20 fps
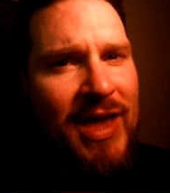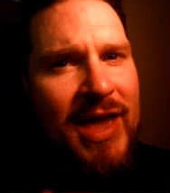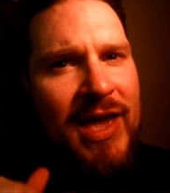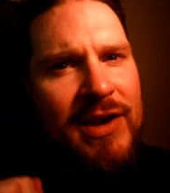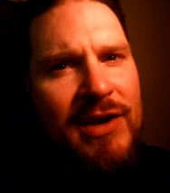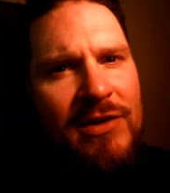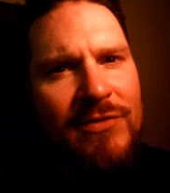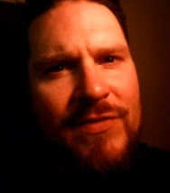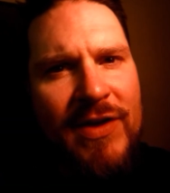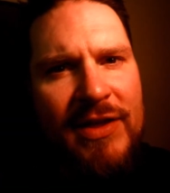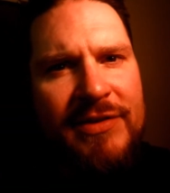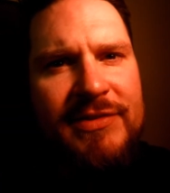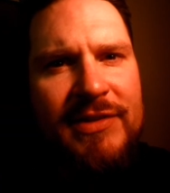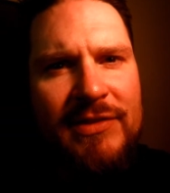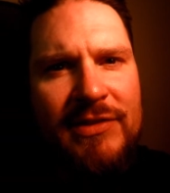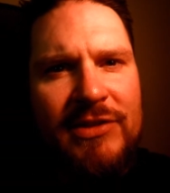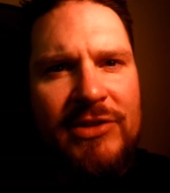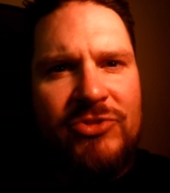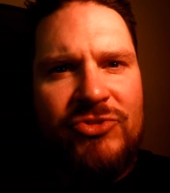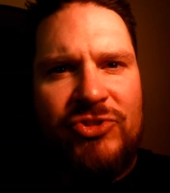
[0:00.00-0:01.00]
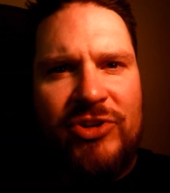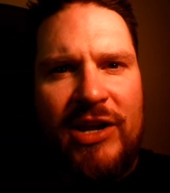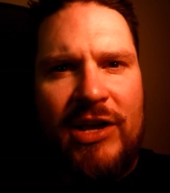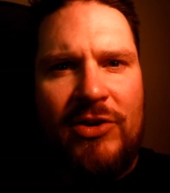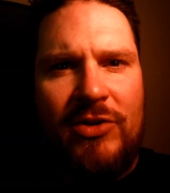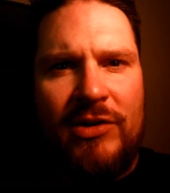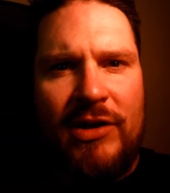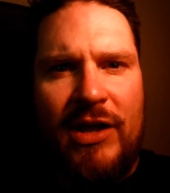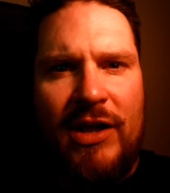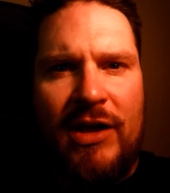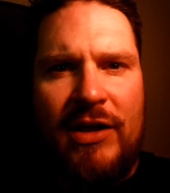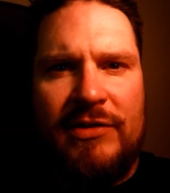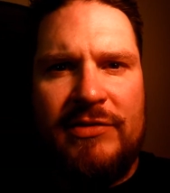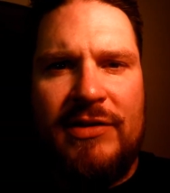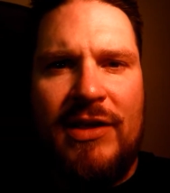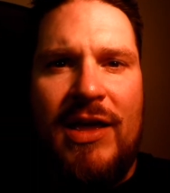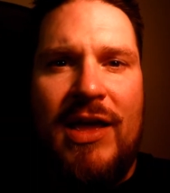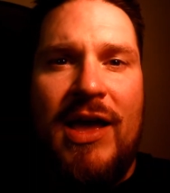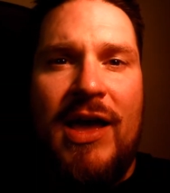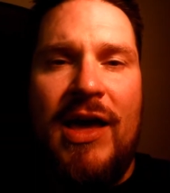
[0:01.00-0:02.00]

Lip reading: and invest in this channel, guys.